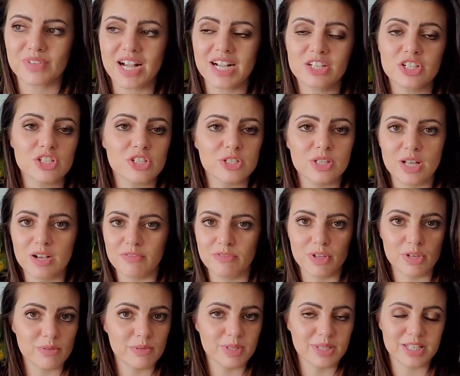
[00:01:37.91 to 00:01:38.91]
I just love
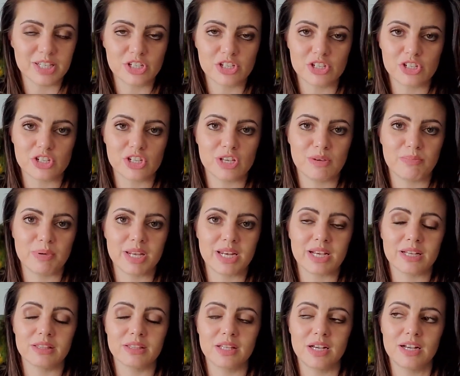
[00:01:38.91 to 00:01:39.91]
their relationship and
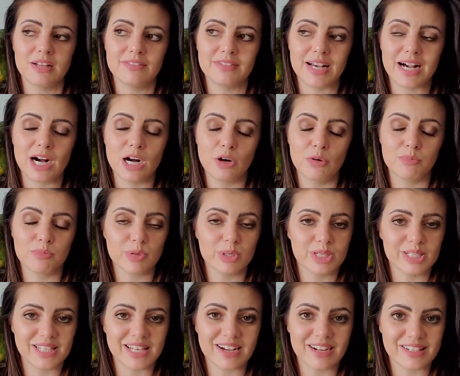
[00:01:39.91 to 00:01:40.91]
I love how
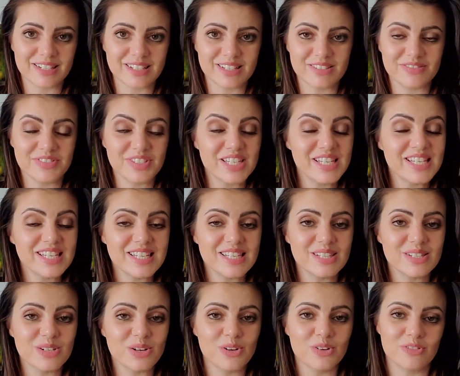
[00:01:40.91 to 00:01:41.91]
protective he
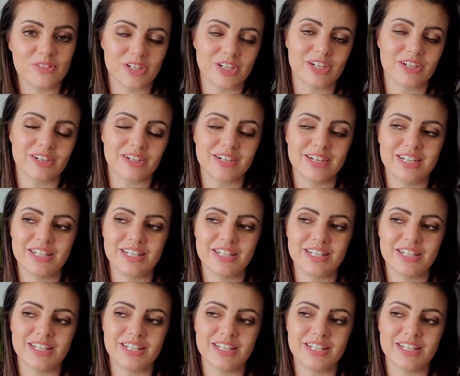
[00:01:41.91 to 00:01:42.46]
is over her.